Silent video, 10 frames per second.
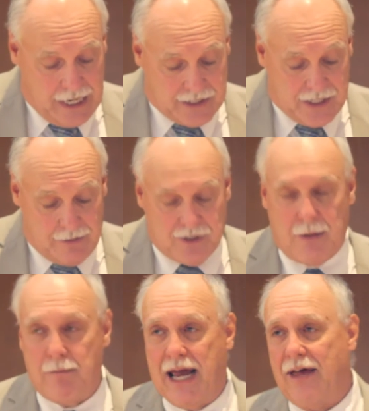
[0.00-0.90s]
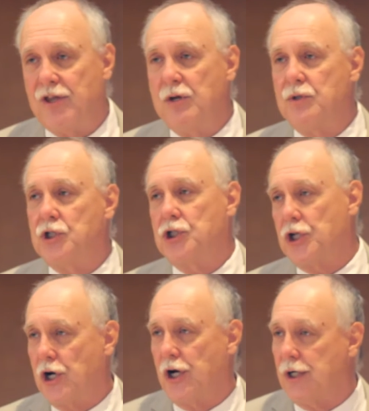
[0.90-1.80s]
It seems that
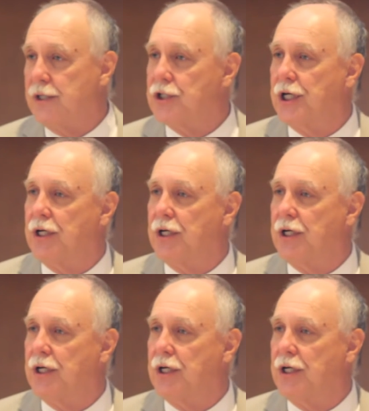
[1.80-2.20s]
Matthew's church